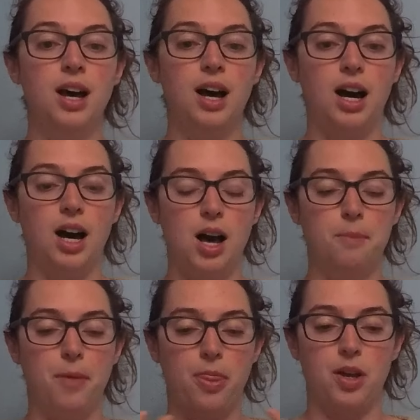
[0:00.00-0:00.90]

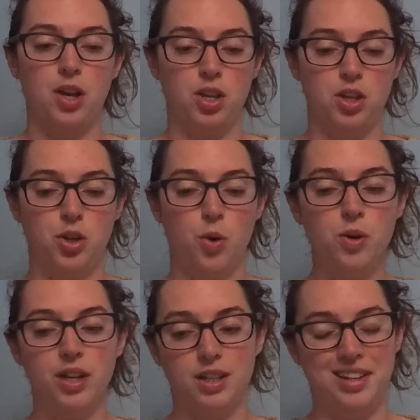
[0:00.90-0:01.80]
The
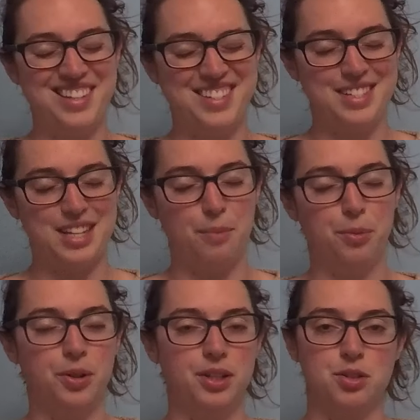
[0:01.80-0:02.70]
yoke in his
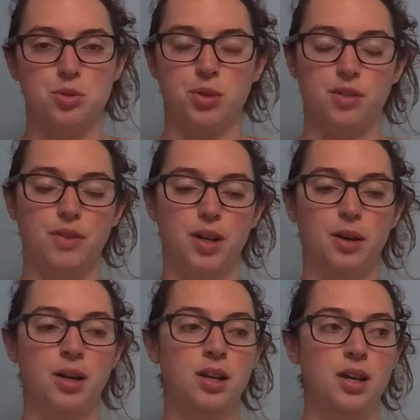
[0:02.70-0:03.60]
sample is sort of
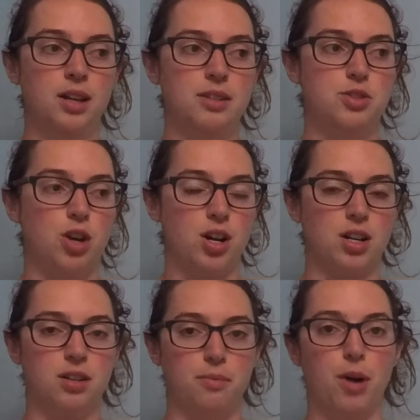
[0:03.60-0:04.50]
a dark
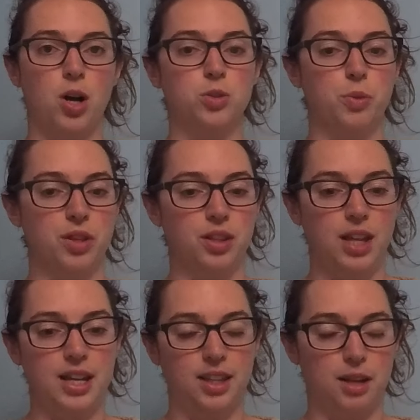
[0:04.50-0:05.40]
marled with a
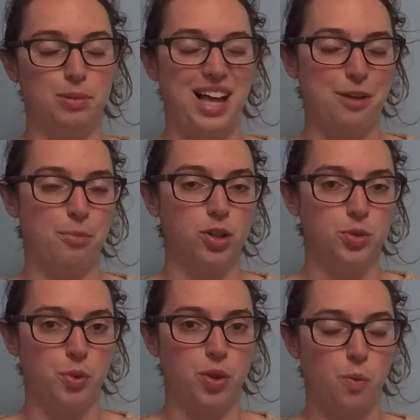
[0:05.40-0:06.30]
light, like a black marled
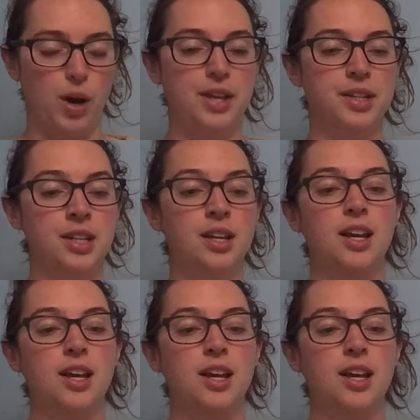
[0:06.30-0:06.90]
with a white.